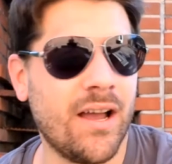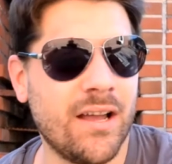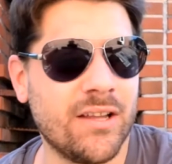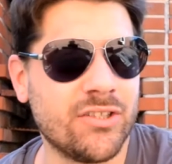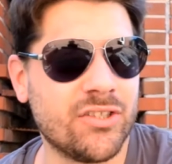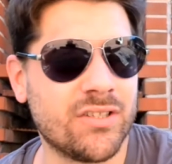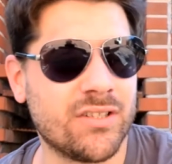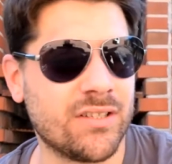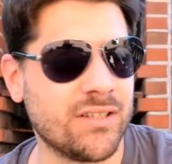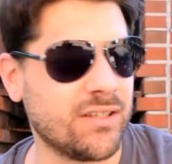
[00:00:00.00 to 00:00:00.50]

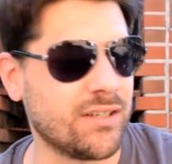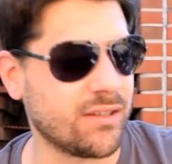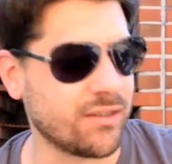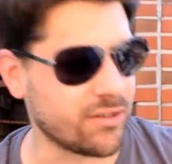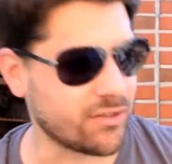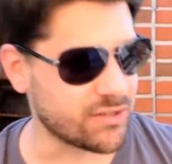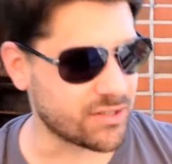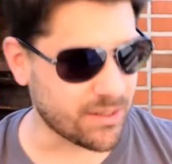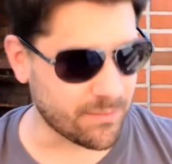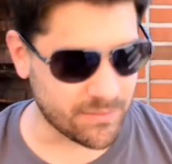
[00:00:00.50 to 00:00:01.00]
just a
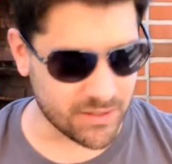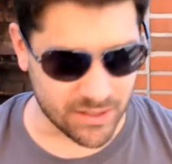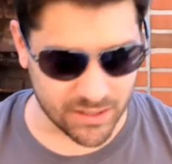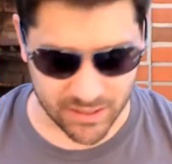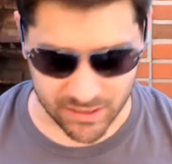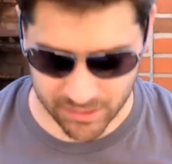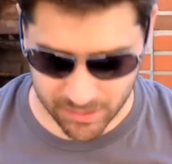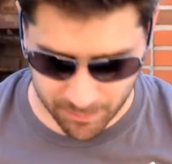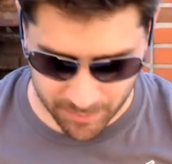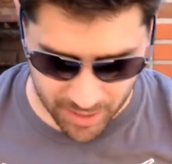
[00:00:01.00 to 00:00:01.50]
little something to
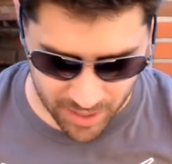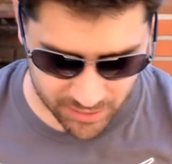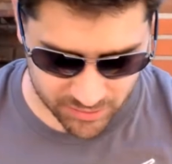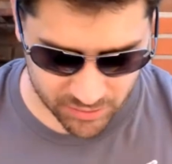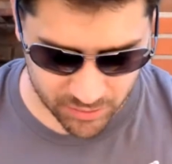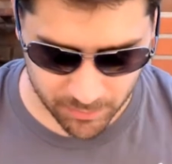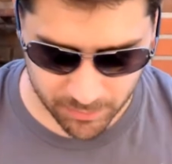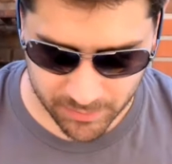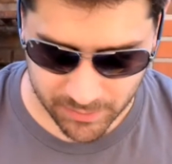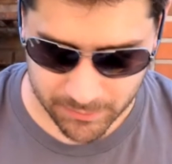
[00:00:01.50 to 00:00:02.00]
get the
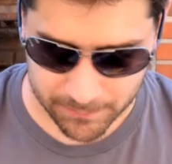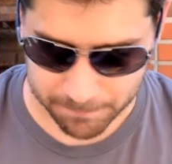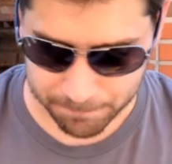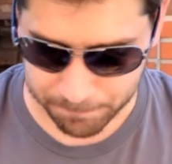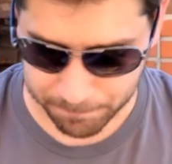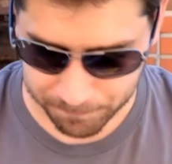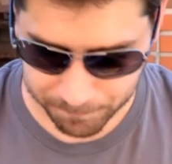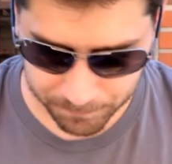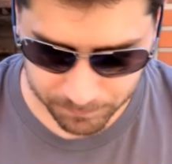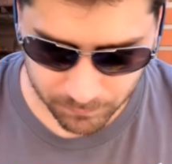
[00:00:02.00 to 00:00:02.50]
box open.
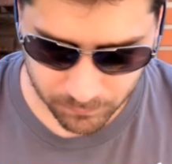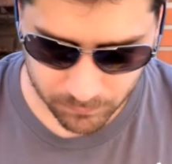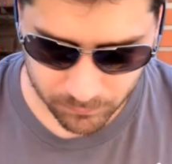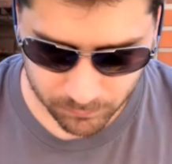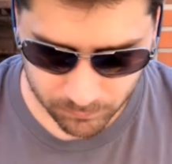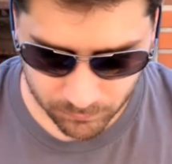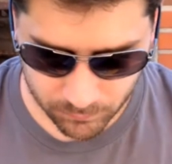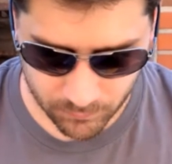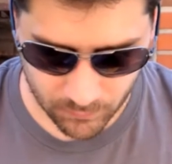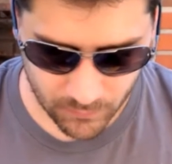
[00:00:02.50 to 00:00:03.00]

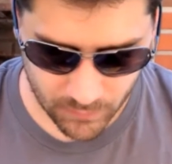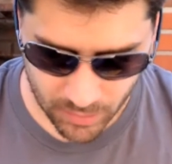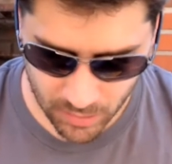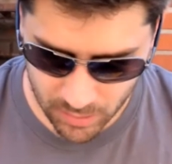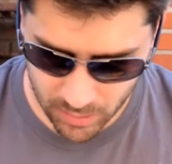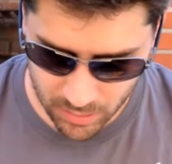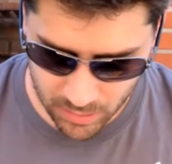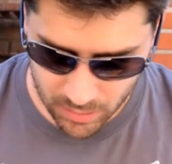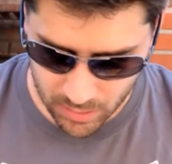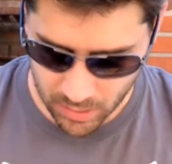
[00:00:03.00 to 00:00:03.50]

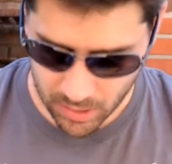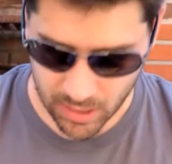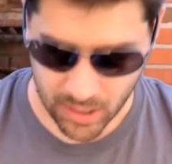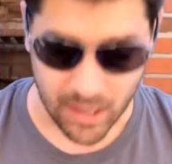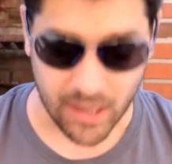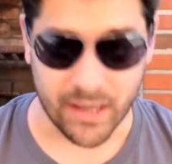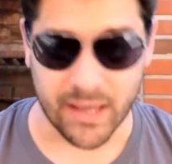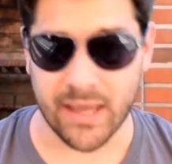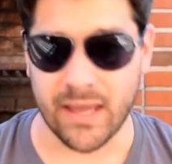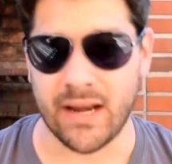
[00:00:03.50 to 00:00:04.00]

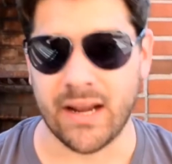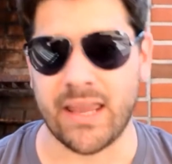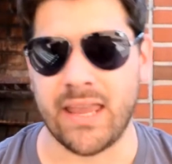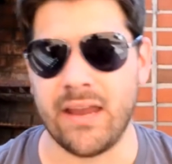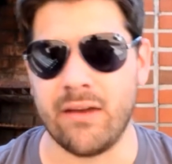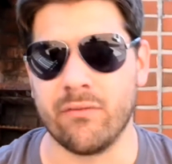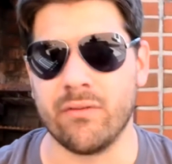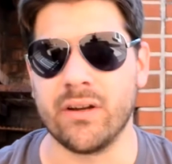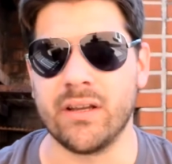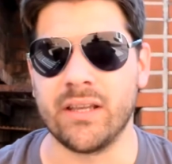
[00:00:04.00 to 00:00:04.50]
Again, I
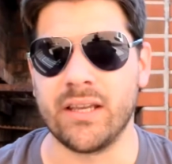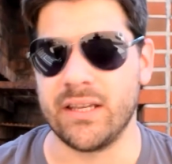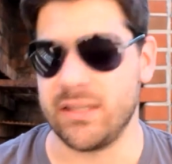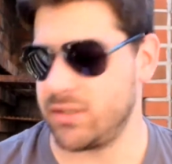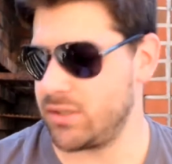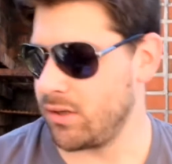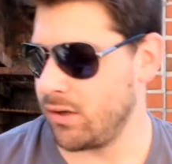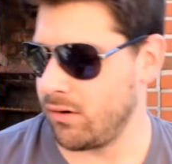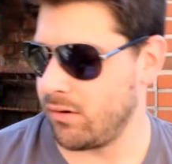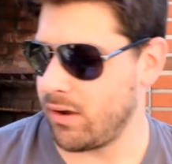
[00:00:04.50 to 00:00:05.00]
can't really,
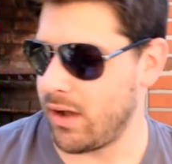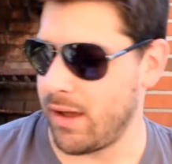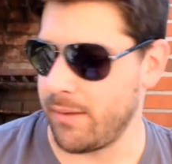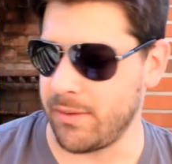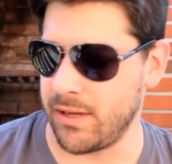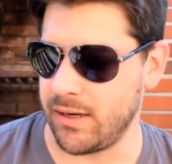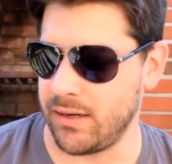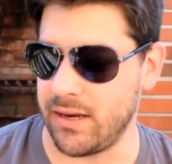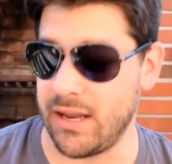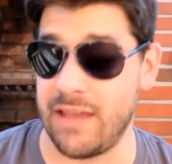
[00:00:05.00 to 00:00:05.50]
so I
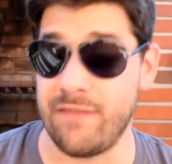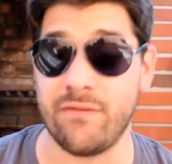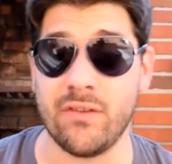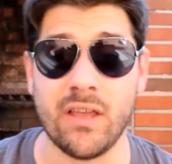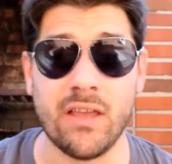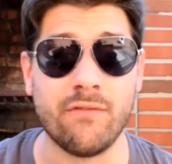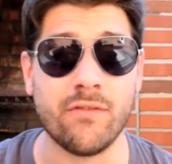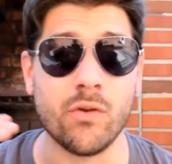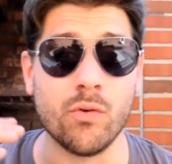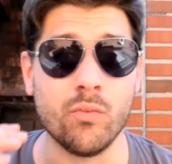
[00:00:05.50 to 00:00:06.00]
mean,
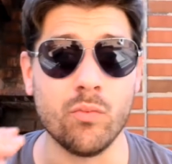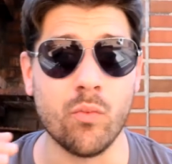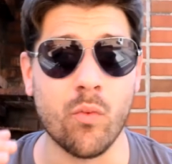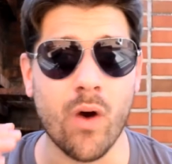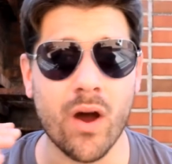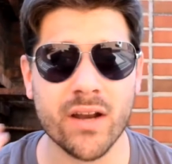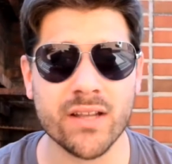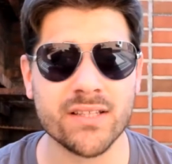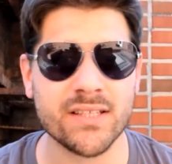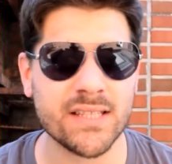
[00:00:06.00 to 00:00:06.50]
if you
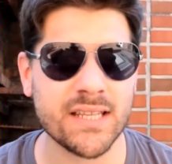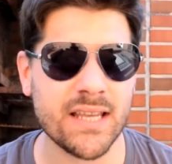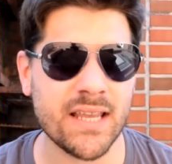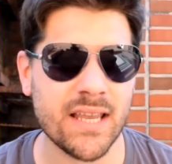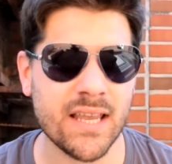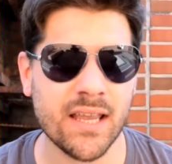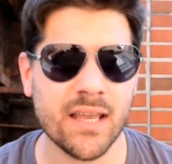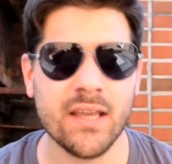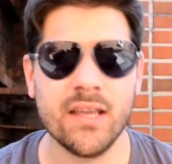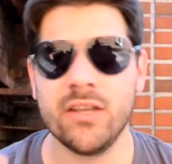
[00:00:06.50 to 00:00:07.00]
want to
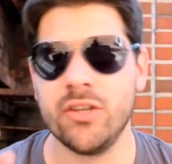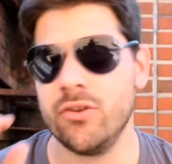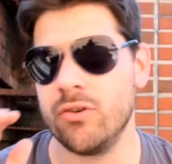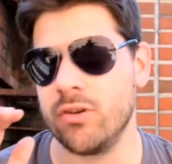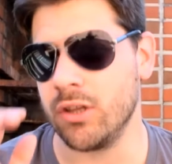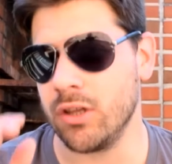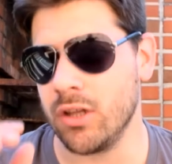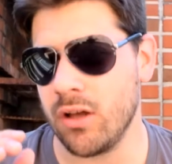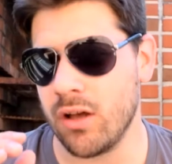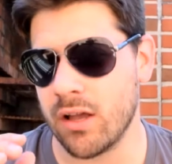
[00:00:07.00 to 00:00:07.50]
see, you
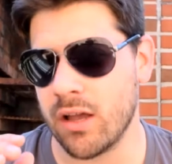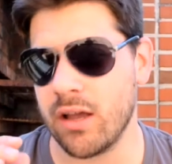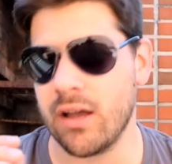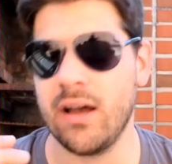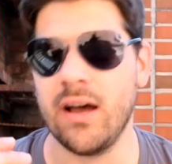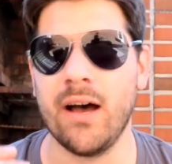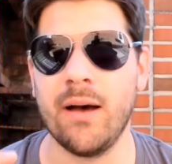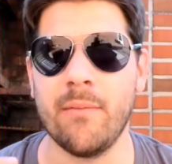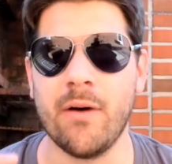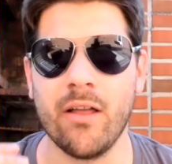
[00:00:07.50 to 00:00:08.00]
look.
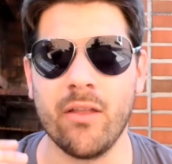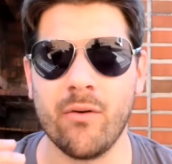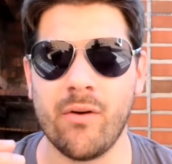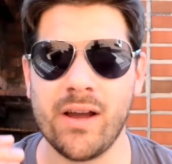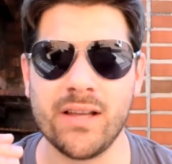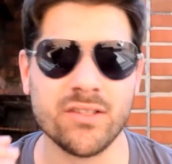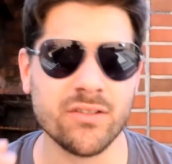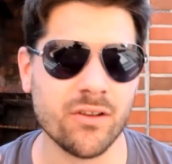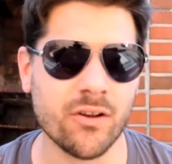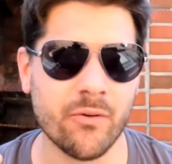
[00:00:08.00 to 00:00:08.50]

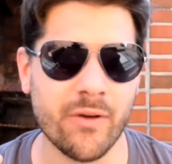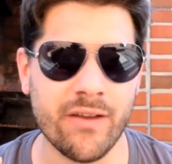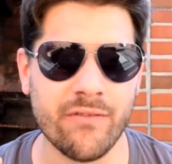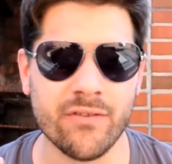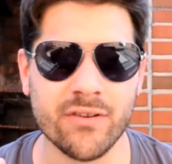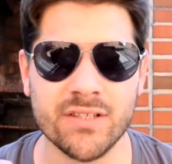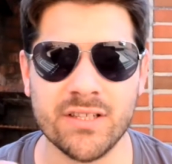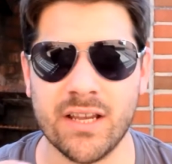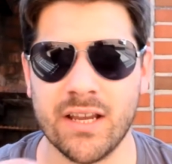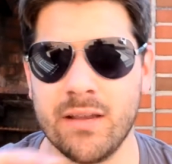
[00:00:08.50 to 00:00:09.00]
Otherwise, look away
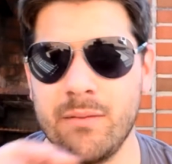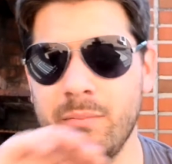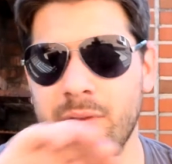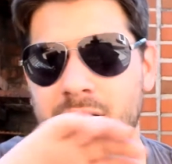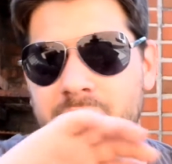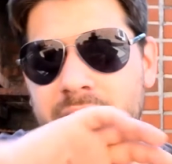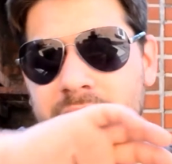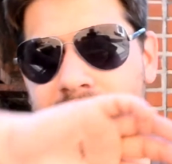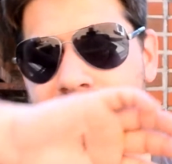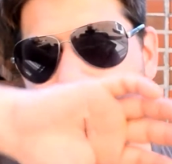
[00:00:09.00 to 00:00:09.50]
for a second.
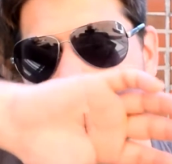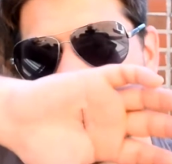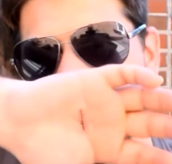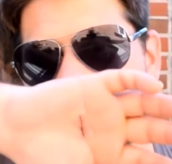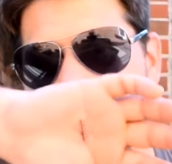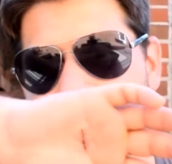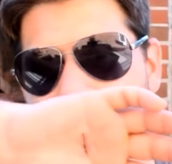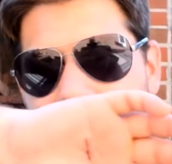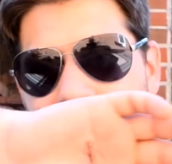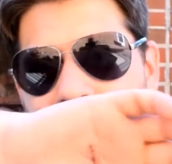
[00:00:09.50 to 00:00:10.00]
But like, this
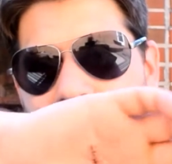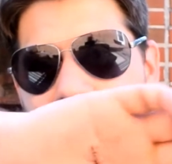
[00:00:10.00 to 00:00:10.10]
is